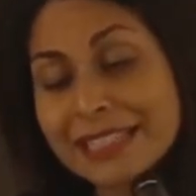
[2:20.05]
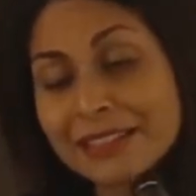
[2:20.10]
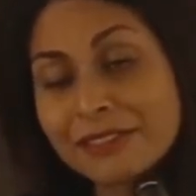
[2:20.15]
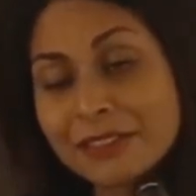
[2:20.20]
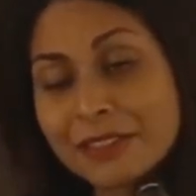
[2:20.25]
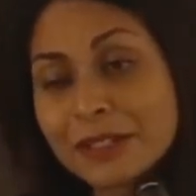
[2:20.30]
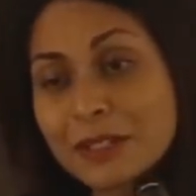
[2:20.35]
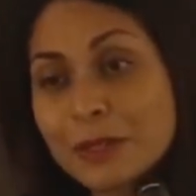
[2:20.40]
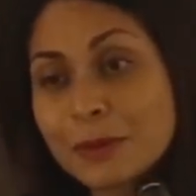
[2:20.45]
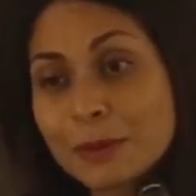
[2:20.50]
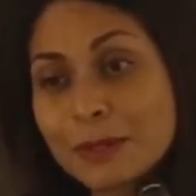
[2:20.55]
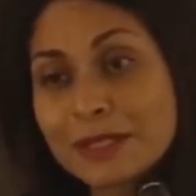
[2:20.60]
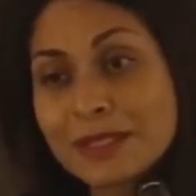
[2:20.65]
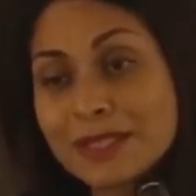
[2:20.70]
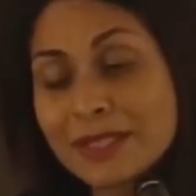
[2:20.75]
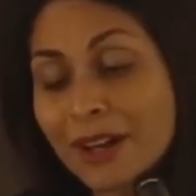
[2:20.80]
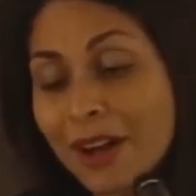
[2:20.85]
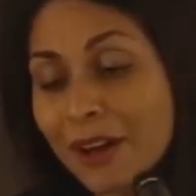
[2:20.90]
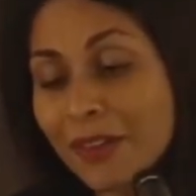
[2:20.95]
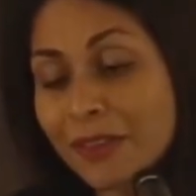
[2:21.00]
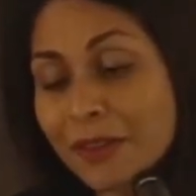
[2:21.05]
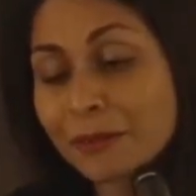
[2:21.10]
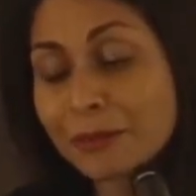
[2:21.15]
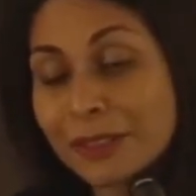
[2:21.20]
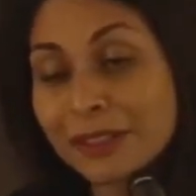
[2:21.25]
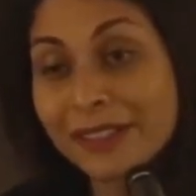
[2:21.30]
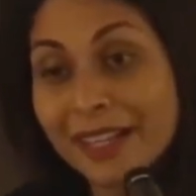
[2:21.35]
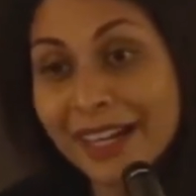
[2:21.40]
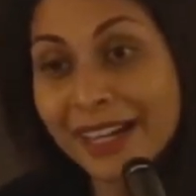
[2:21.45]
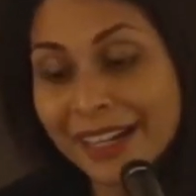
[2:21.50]
even as we saw them
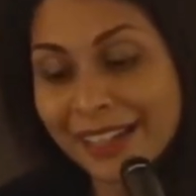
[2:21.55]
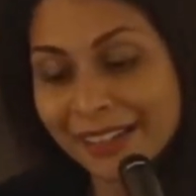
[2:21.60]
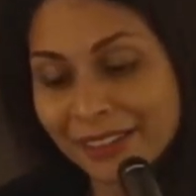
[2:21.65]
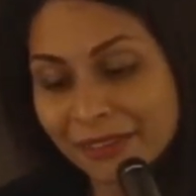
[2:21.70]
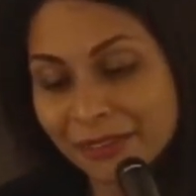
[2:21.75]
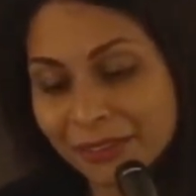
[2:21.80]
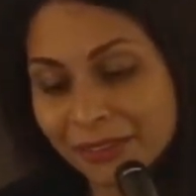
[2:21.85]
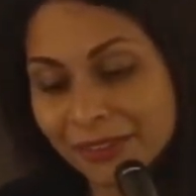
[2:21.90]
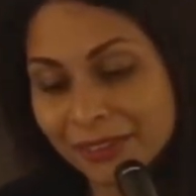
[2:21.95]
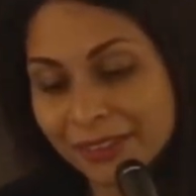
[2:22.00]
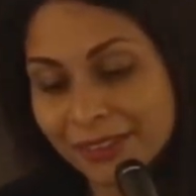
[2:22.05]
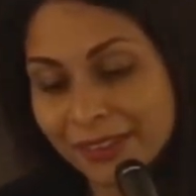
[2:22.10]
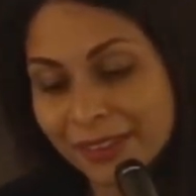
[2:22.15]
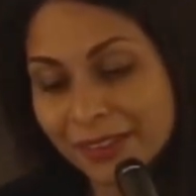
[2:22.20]
alive.